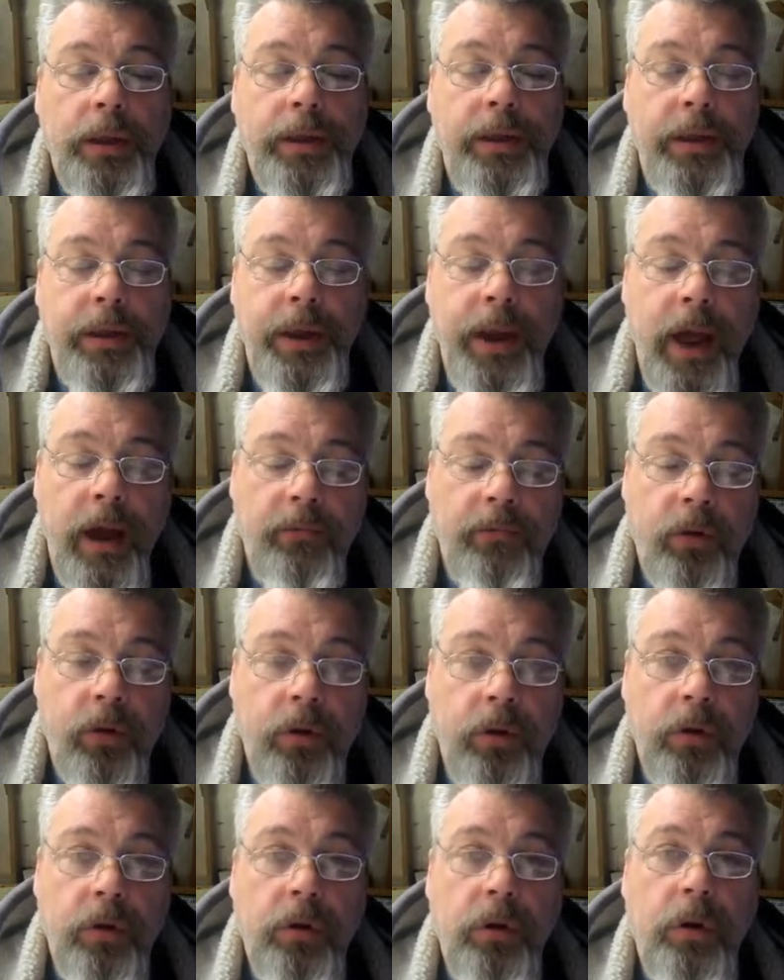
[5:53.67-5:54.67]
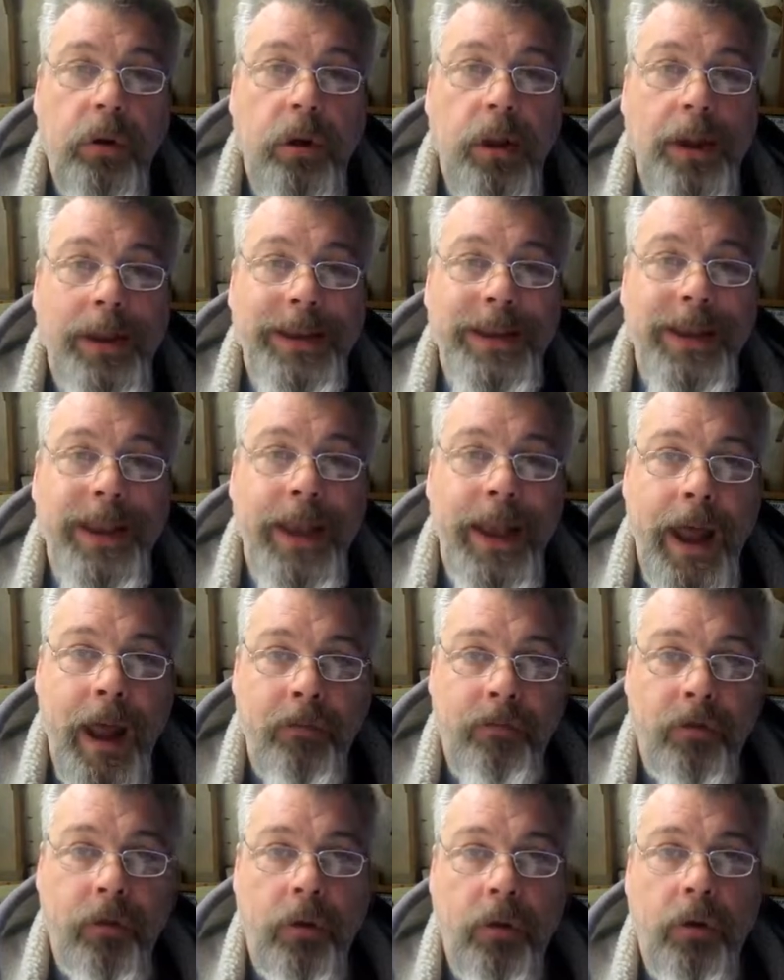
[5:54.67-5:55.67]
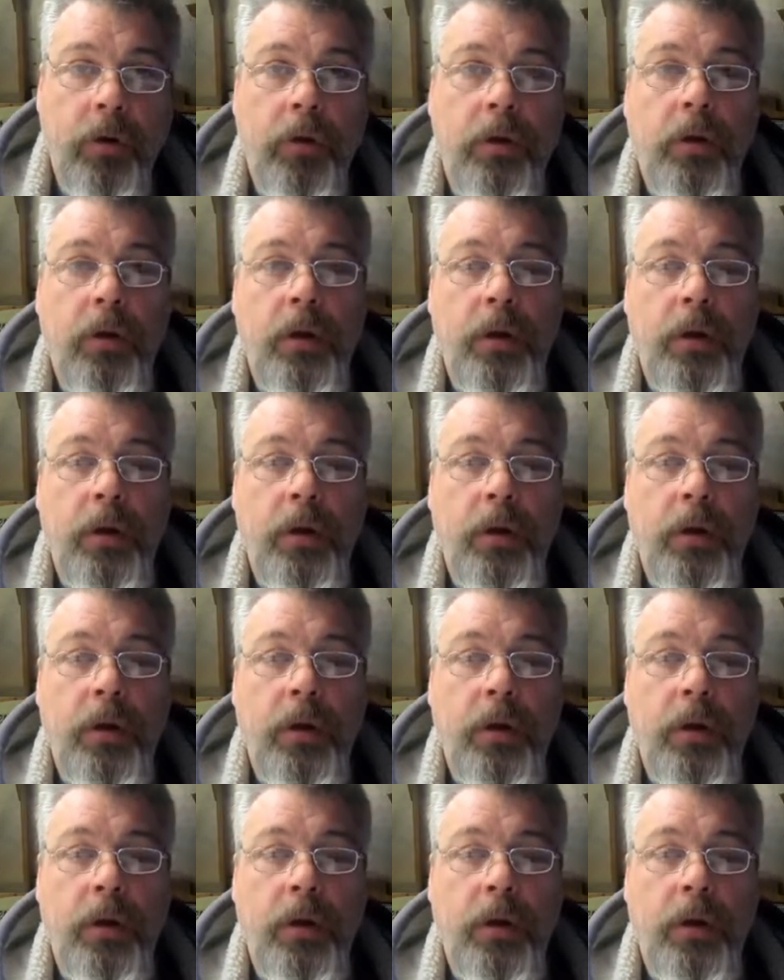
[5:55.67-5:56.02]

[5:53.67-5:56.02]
Never, never,